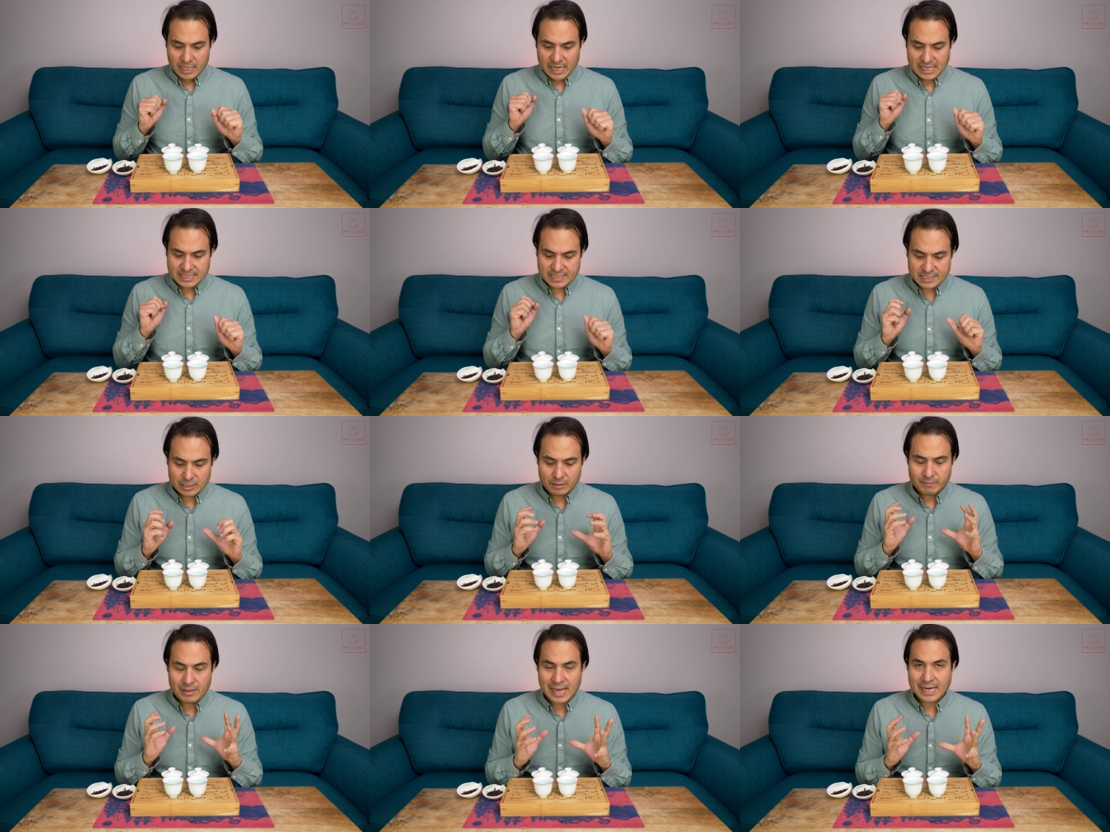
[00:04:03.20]
it's
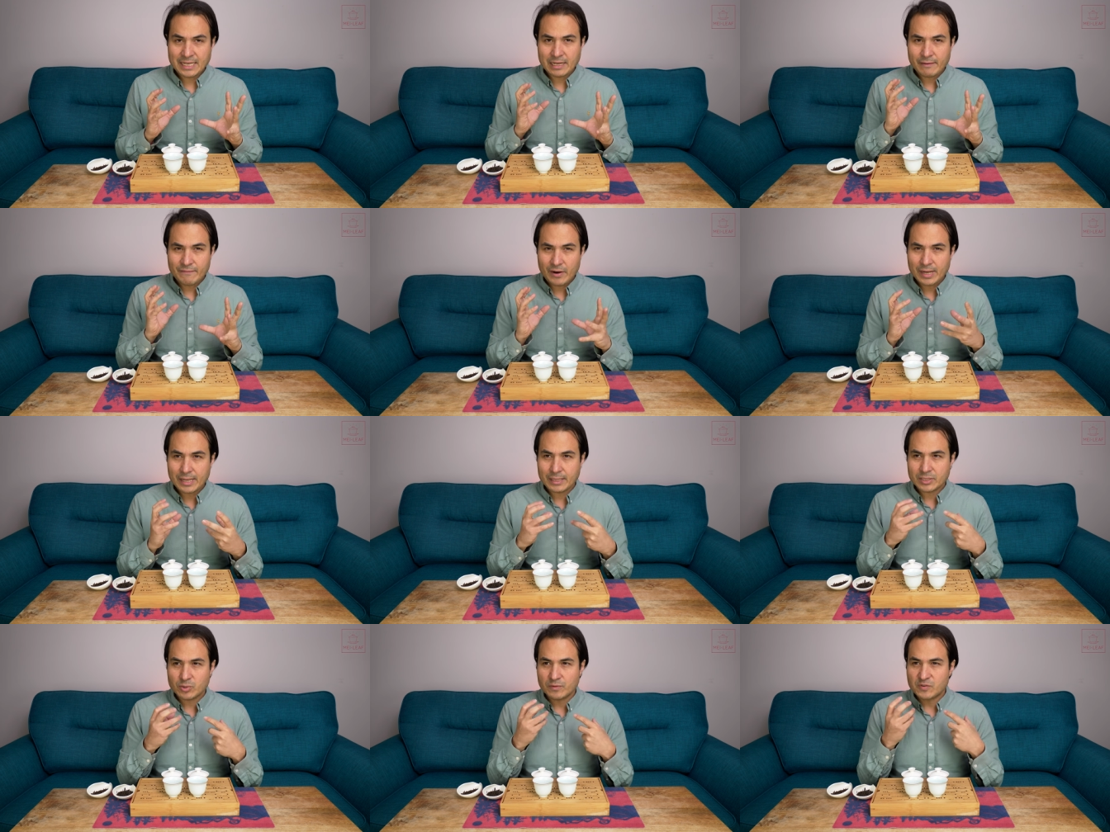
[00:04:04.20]
still made in a very
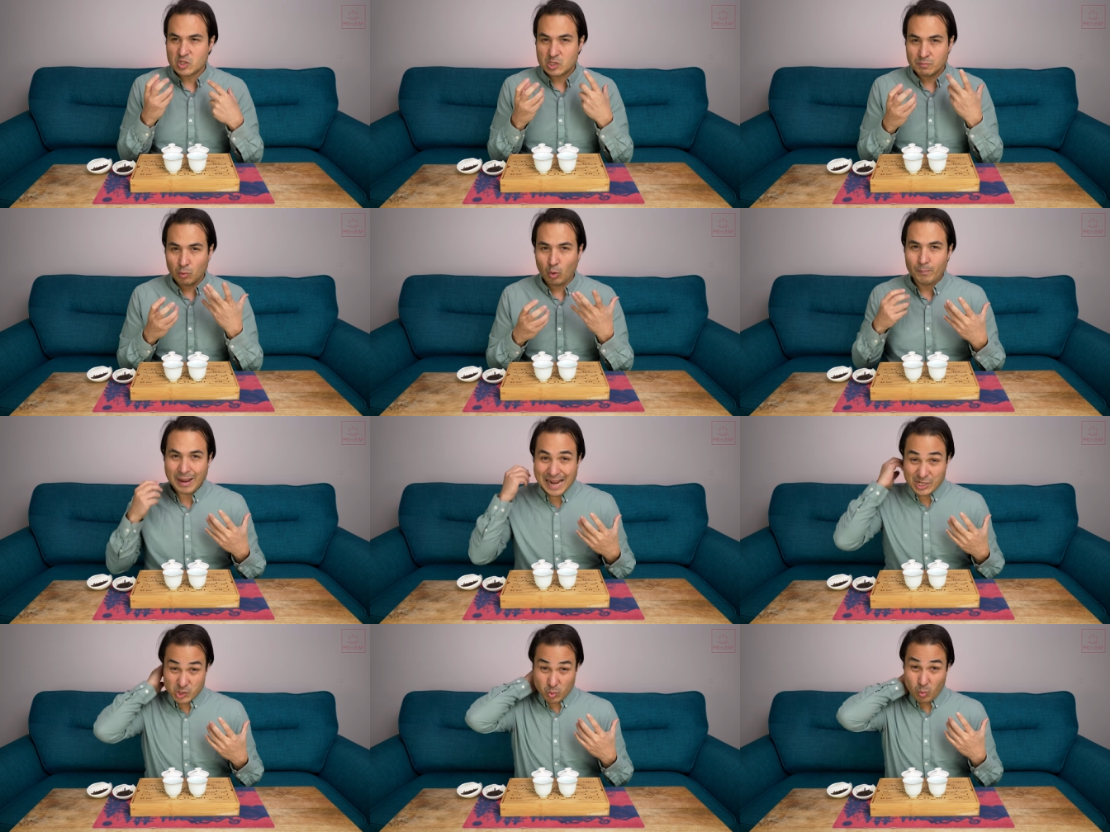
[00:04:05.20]
sort of small
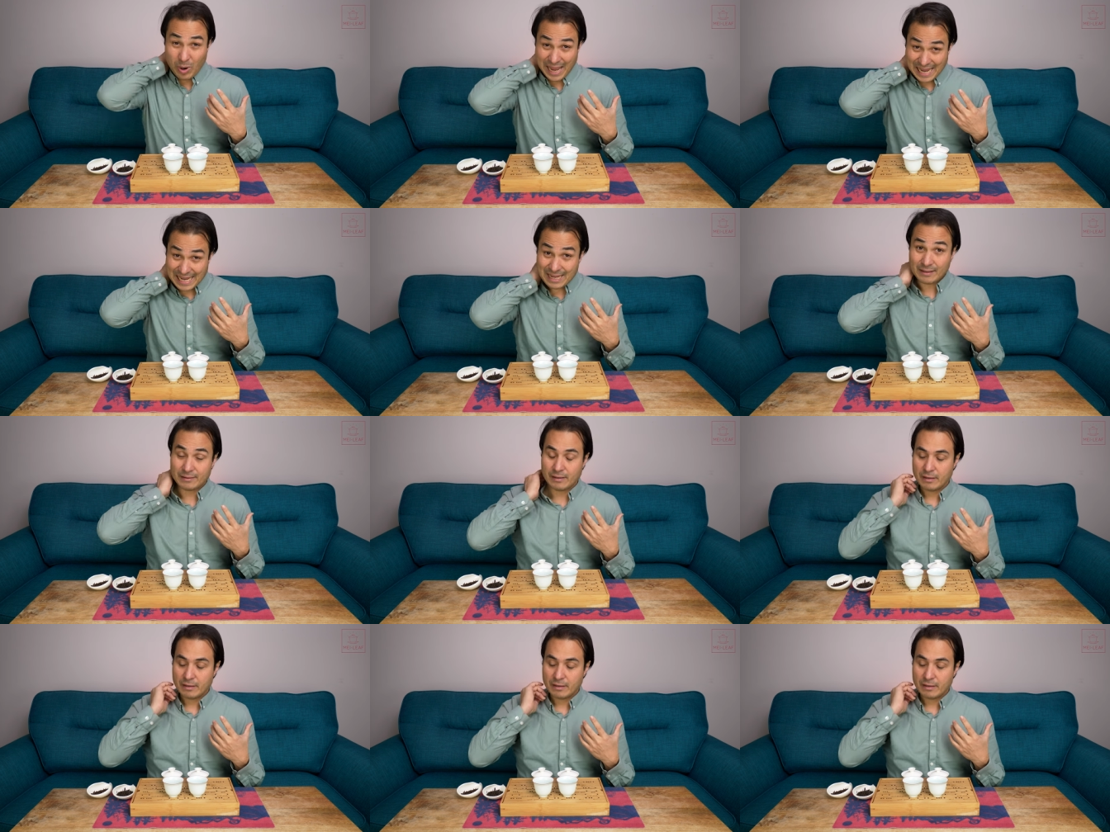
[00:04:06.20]
batch way